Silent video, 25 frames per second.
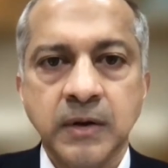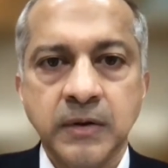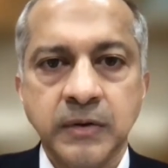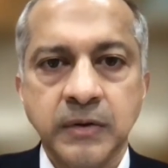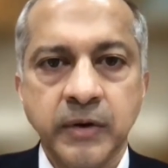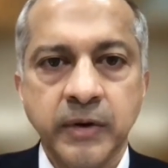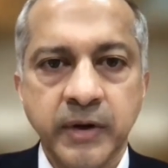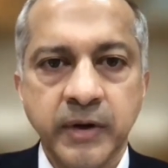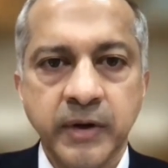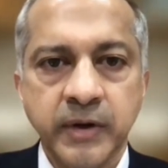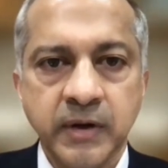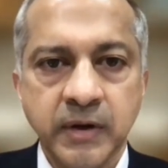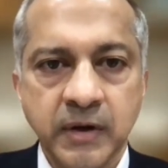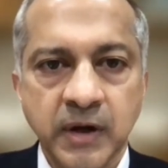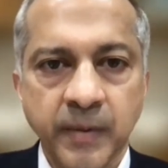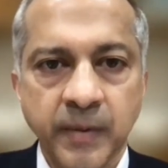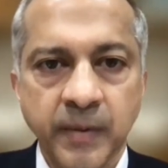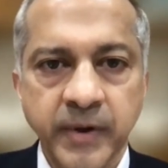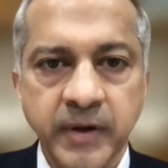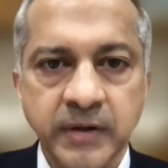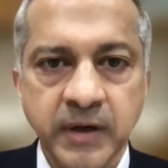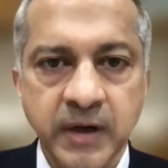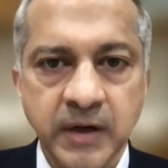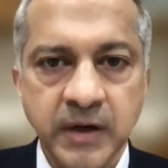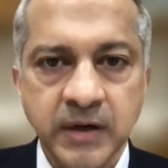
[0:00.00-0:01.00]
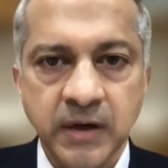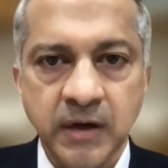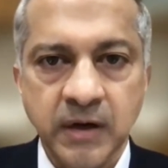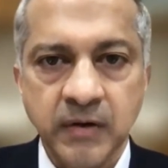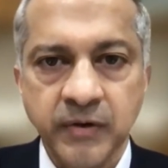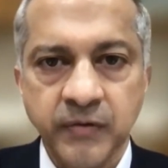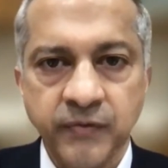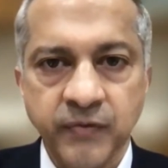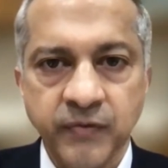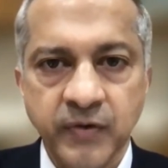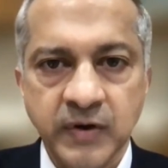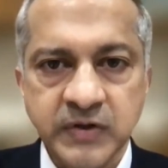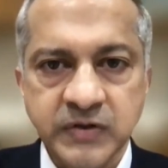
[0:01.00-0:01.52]
The economic data of
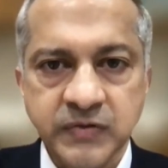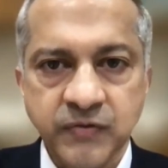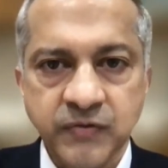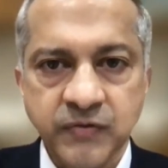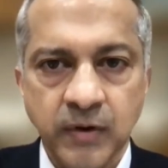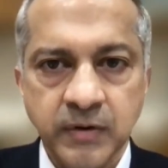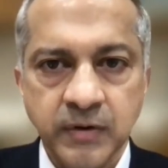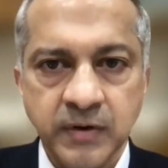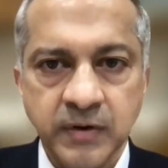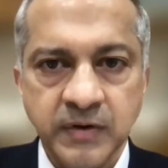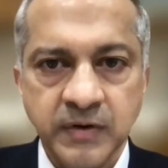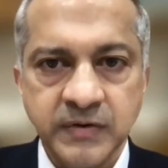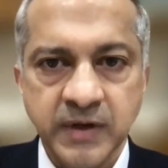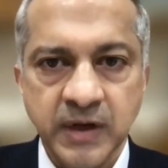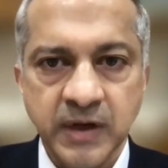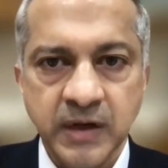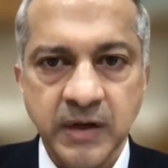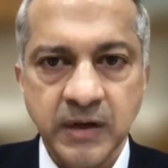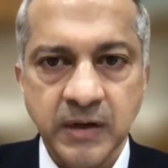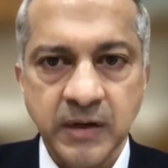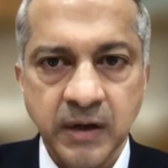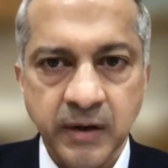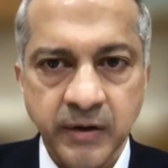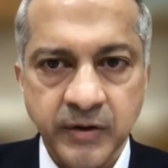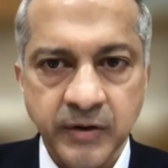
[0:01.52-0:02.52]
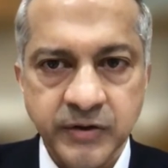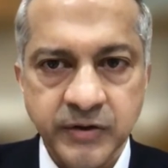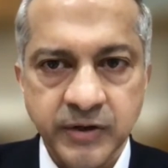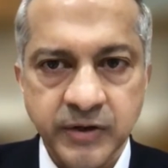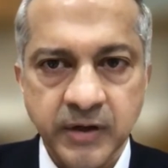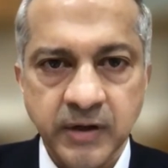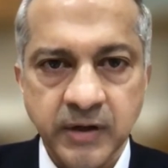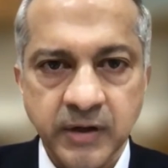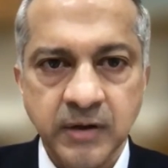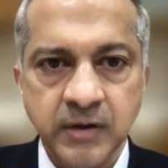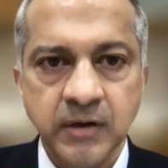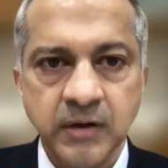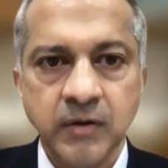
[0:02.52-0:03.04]
the first quarter is
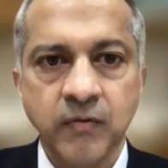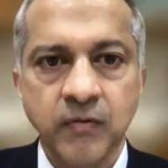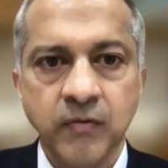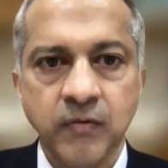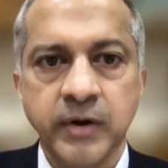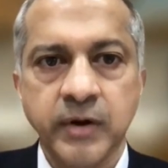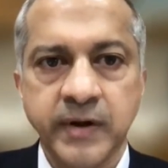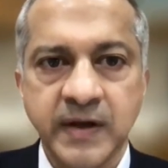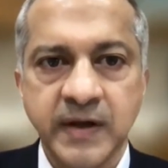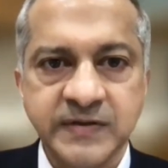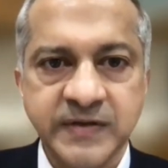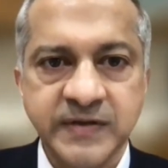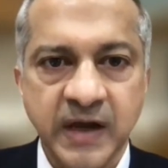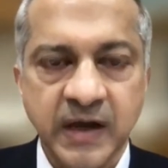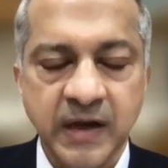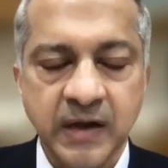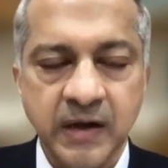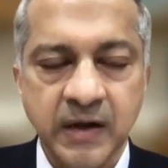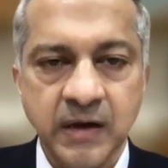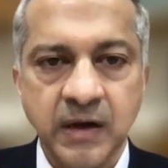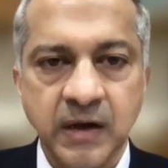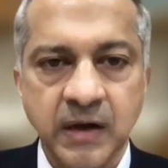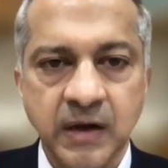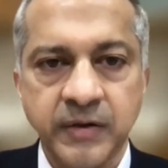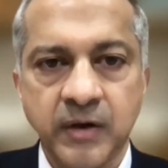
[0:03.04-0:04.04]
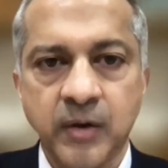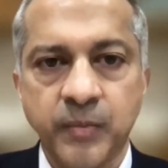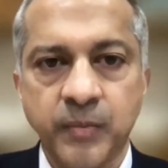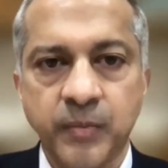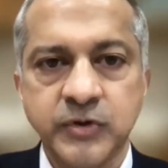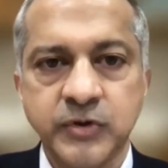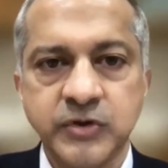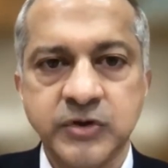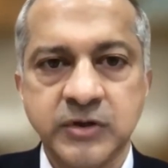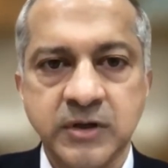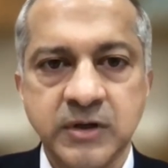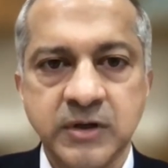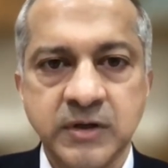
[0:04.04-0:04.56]
encouraging. What exactly are the
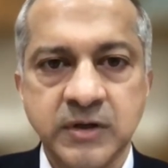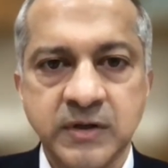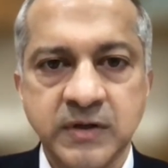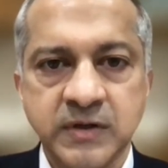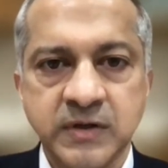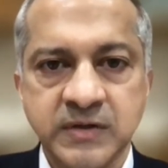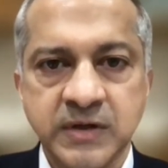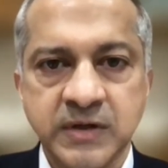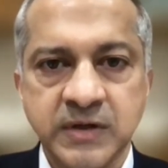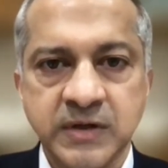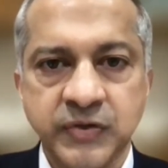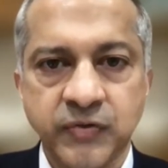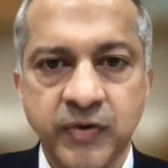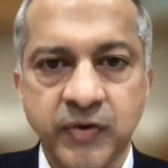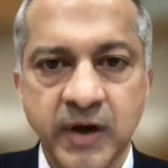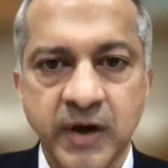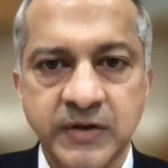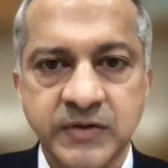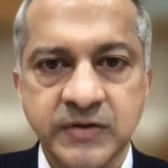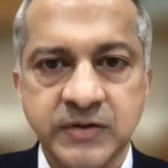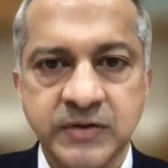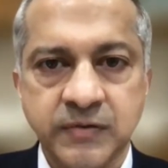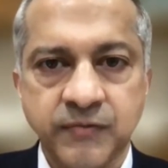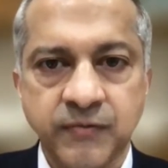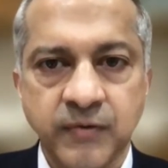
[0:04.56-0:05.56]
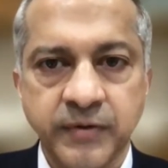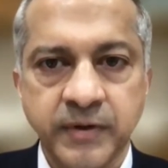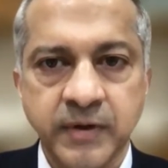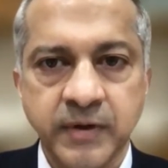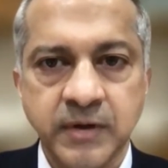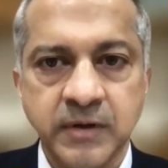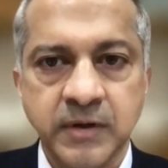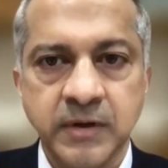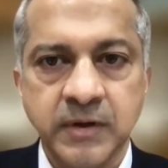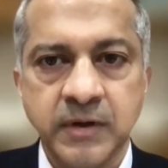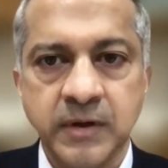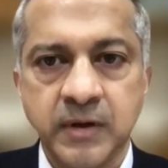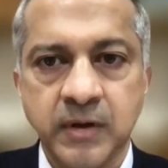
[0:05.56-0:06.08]
opportunities and threats for the
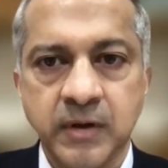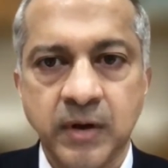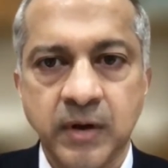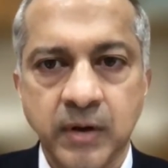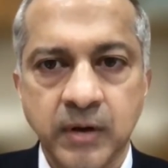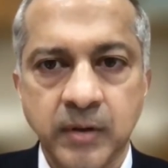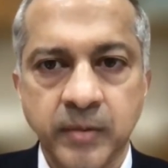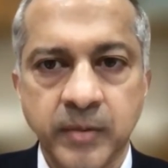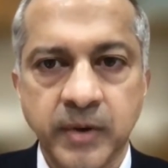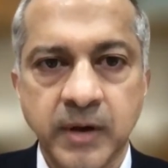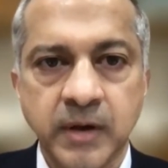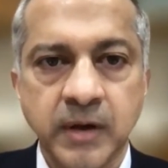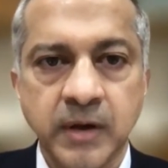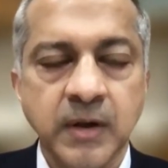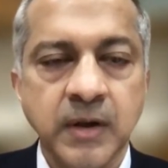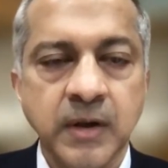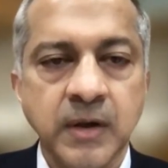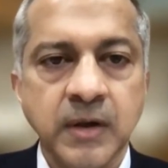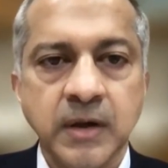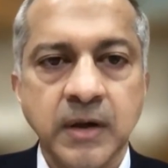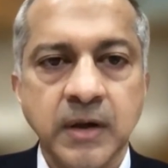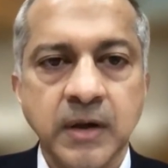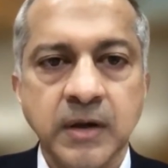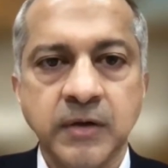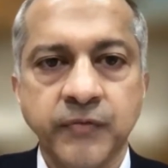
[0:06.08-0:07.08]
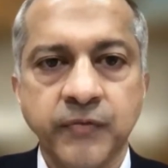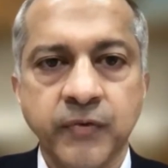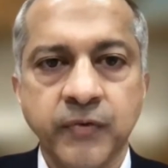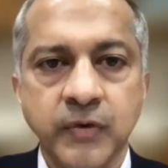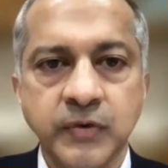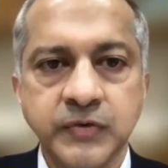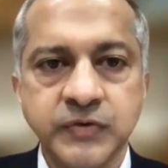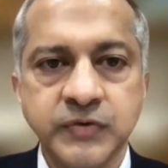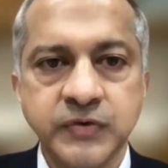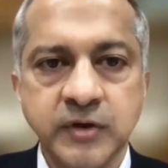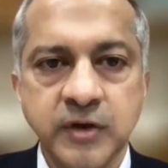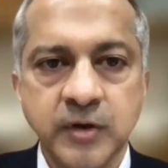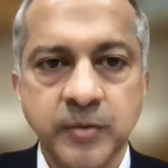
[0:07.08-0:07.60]
Indian economy in the
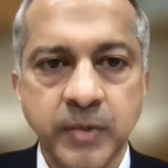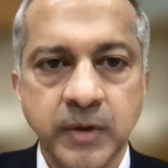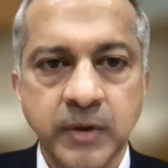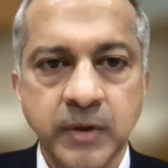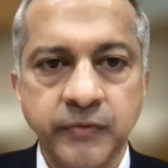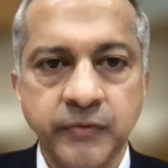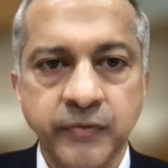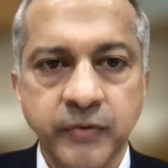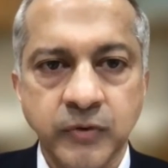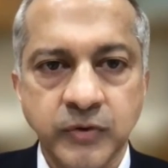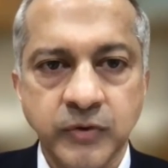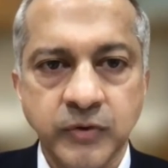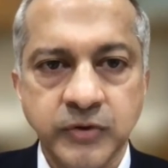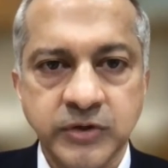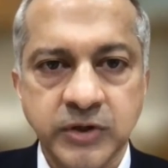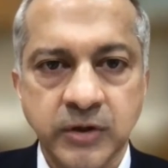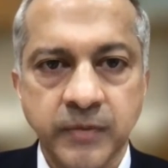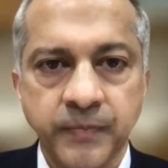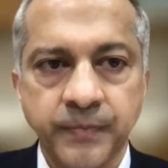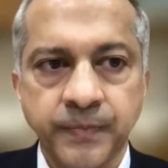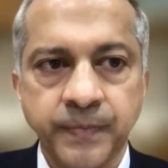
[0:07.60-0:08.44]
foreseeable future?